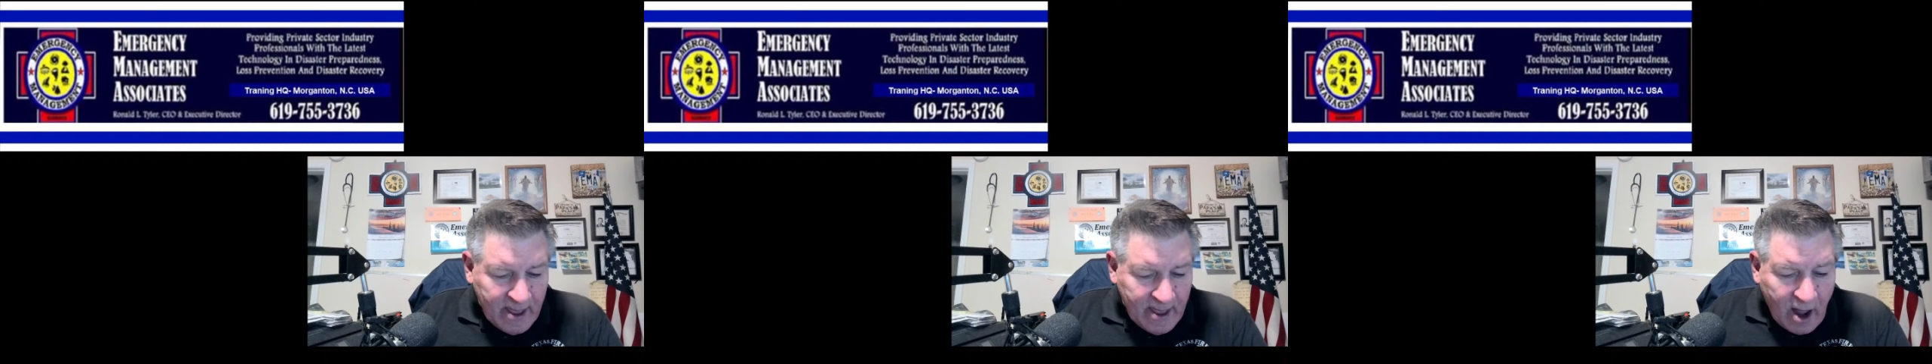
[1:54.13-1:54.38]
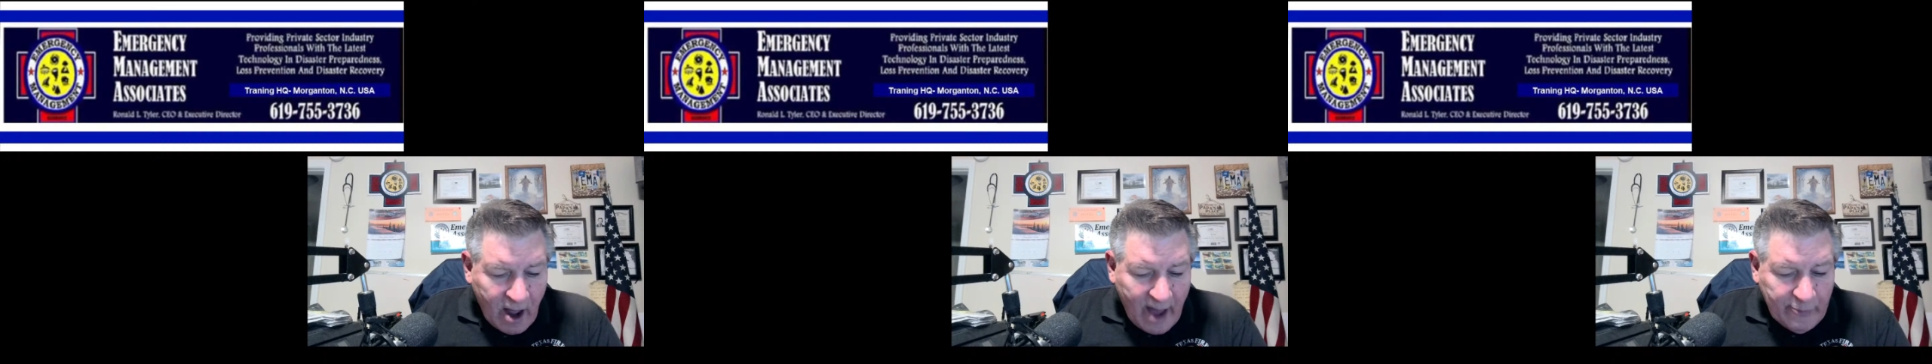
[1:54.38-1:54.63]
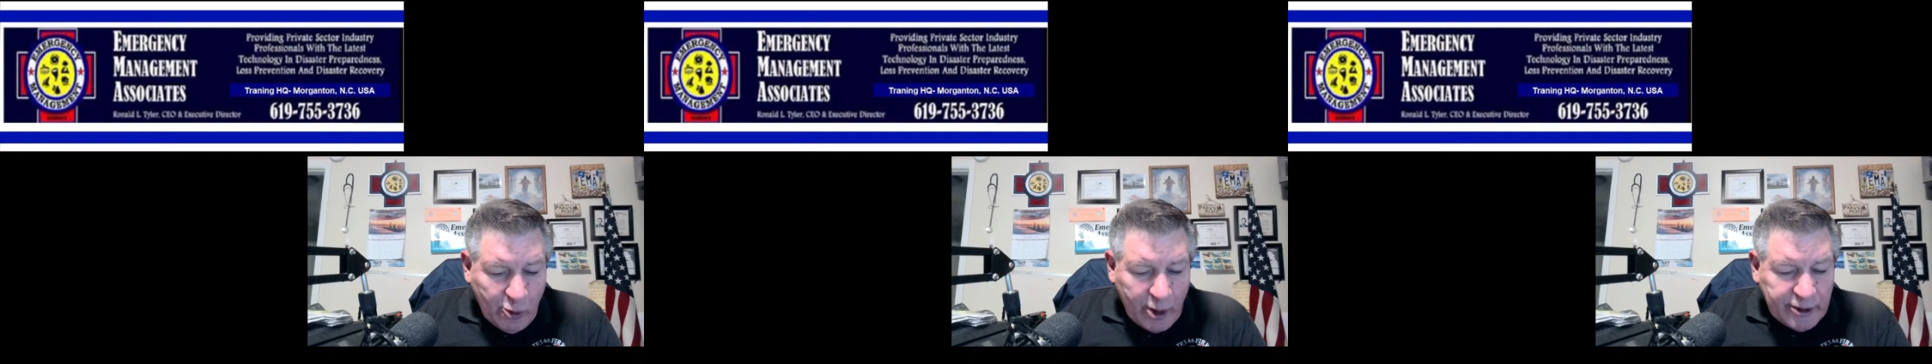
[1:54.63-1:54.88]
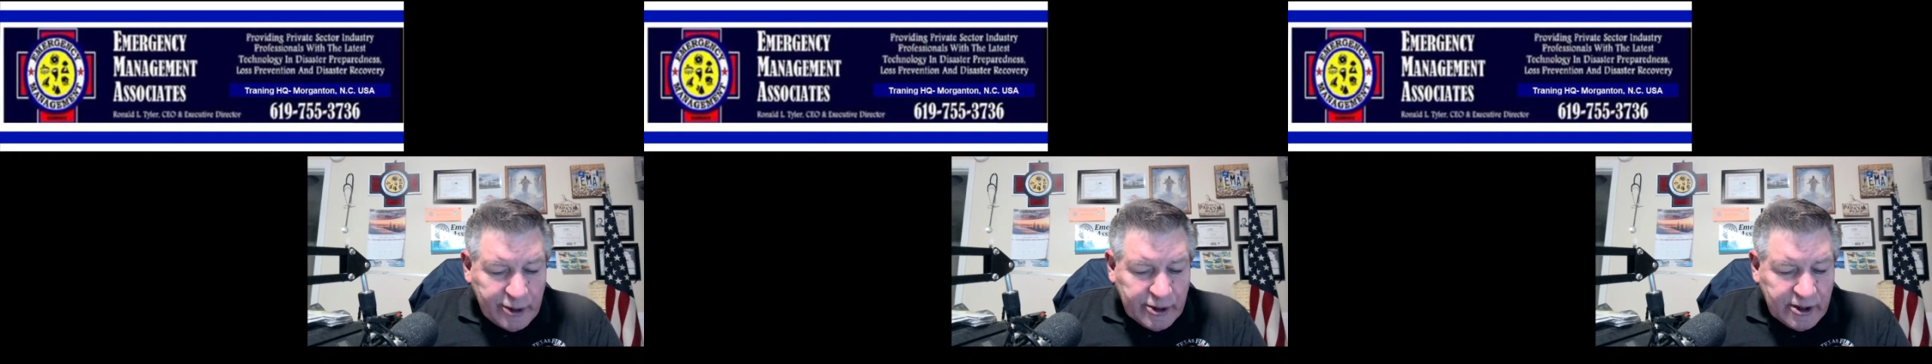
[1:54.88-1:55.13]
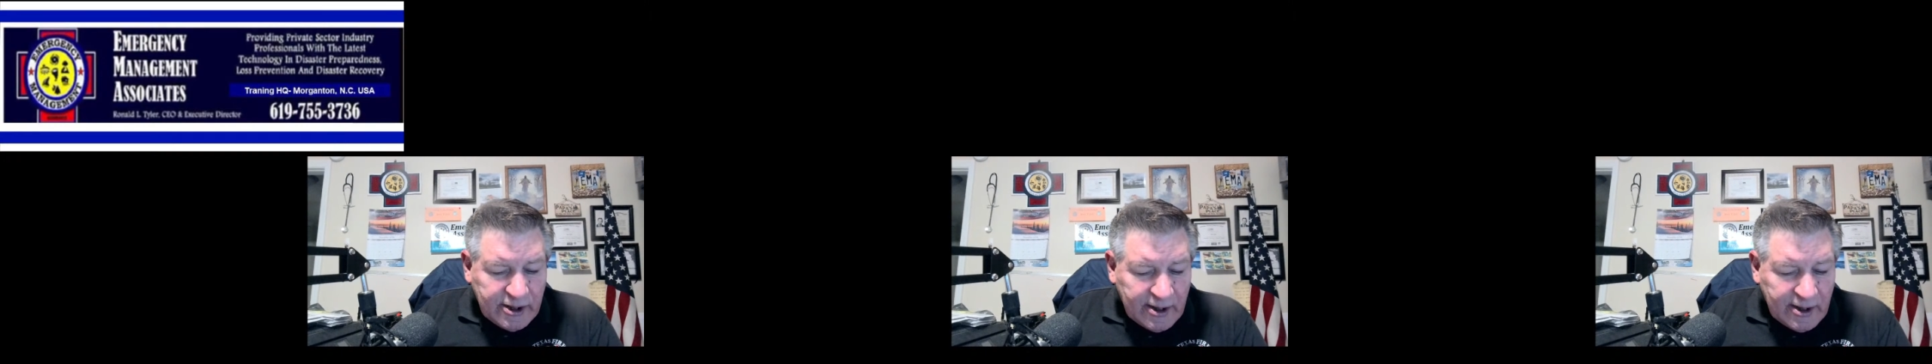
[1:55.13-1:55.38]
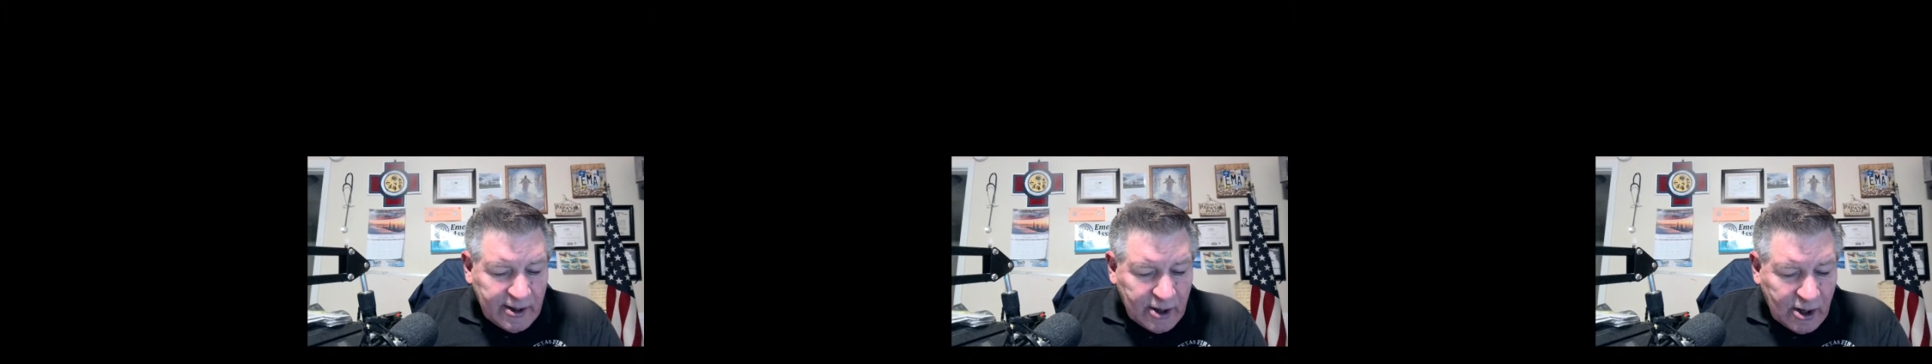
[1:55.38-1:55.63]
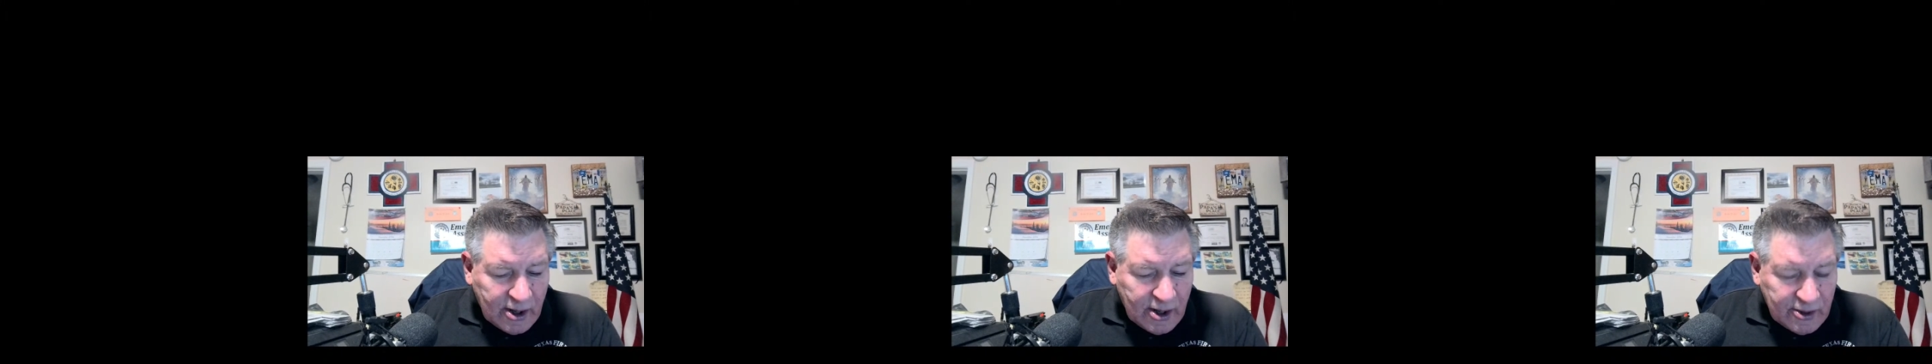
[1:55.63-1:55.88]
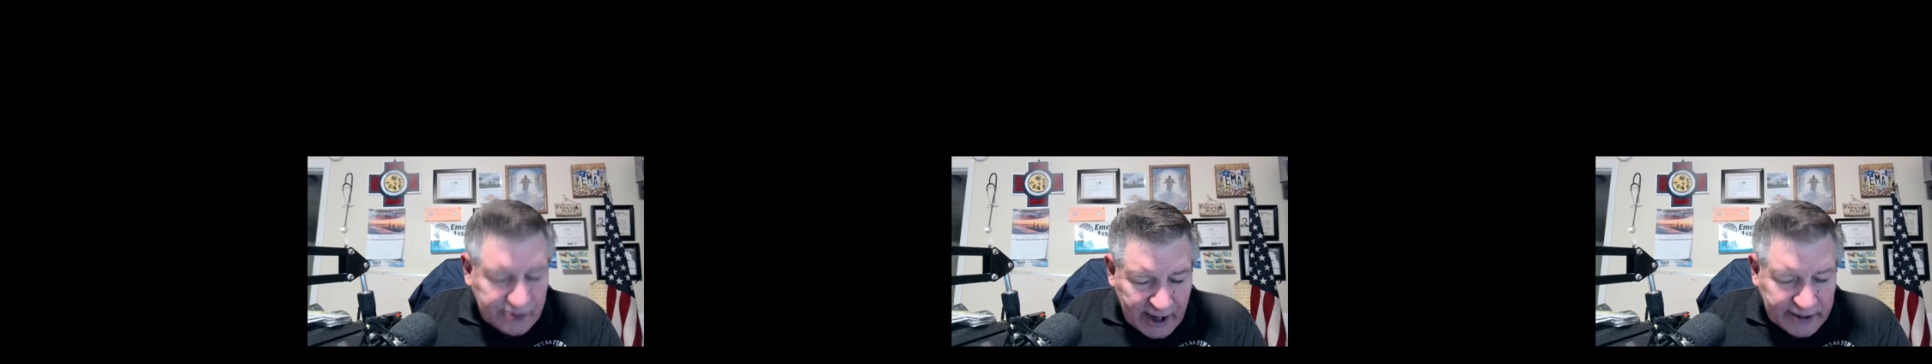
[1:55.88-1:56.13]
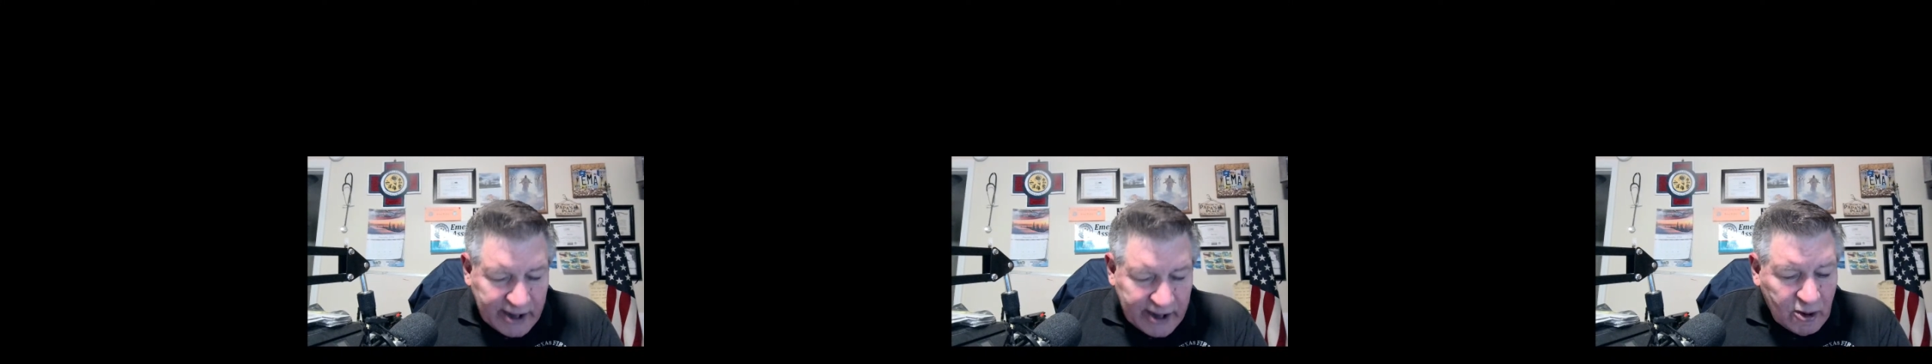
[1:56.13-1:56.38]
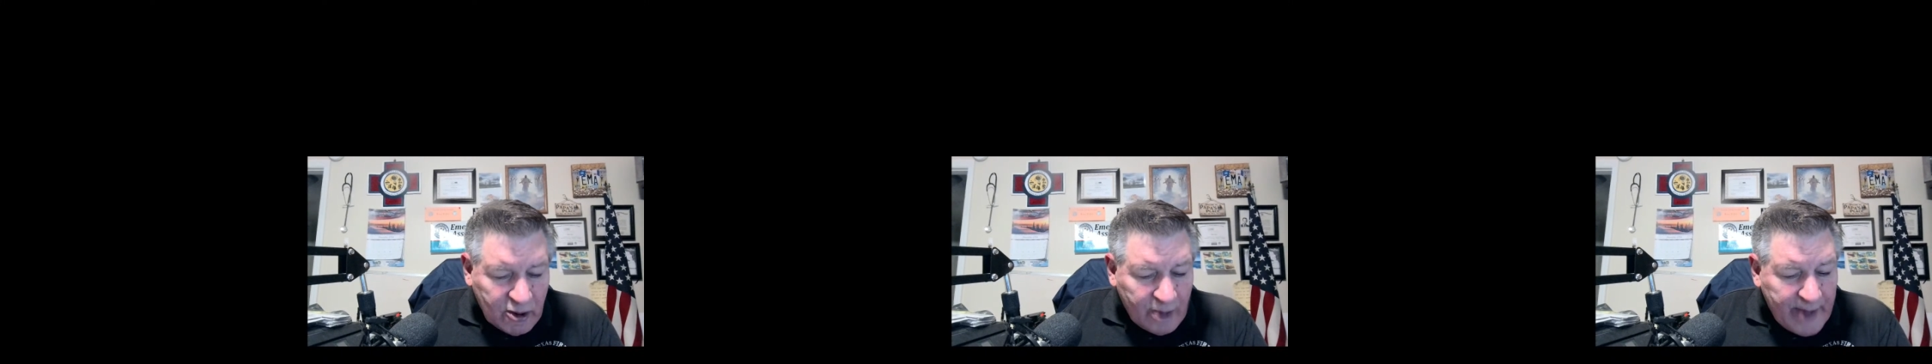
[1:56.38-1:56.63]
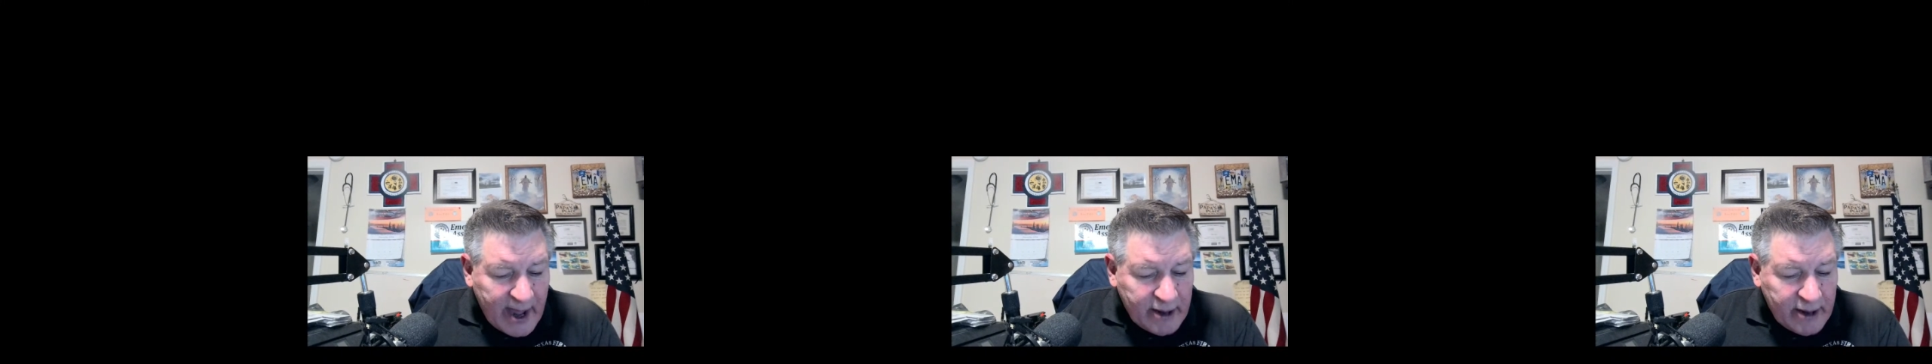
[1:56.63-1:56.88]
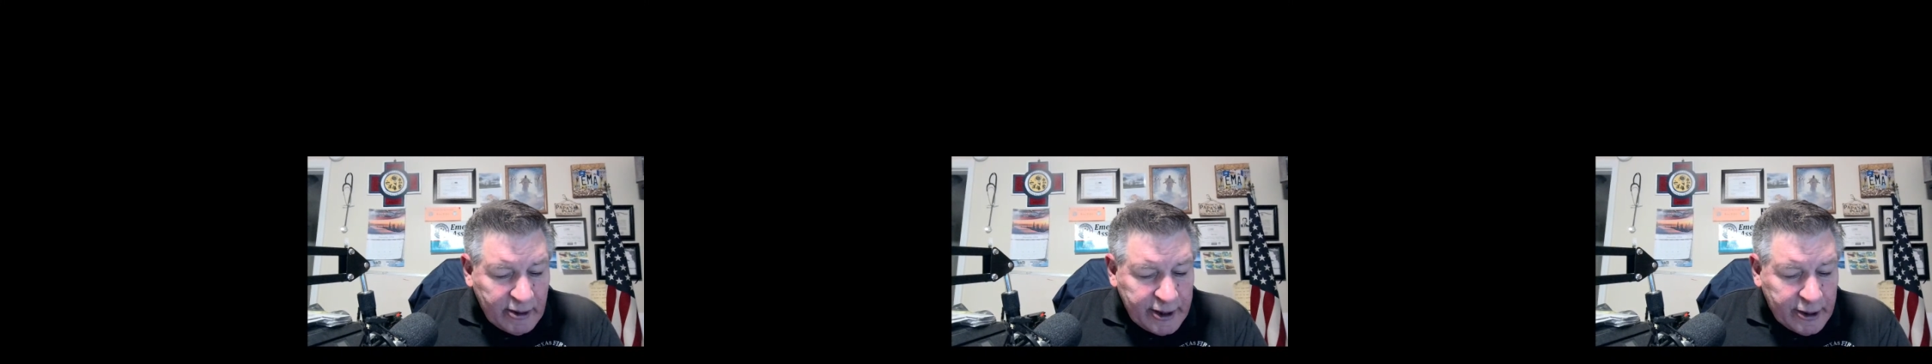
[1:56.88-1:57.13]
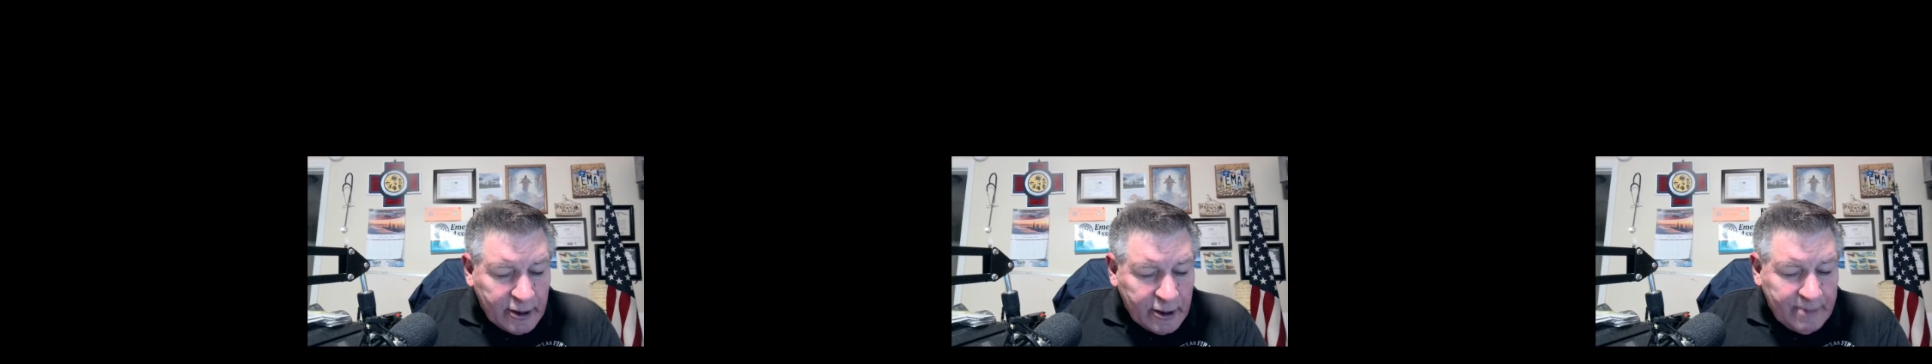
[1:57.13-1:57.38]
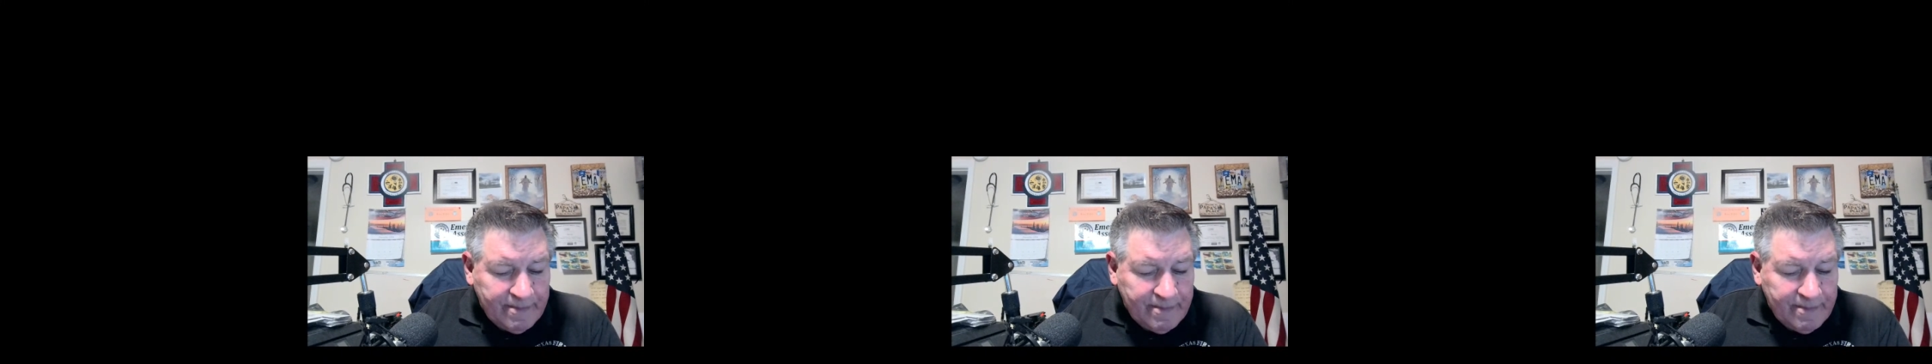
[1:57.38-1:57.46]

I'm going to take down our banner here.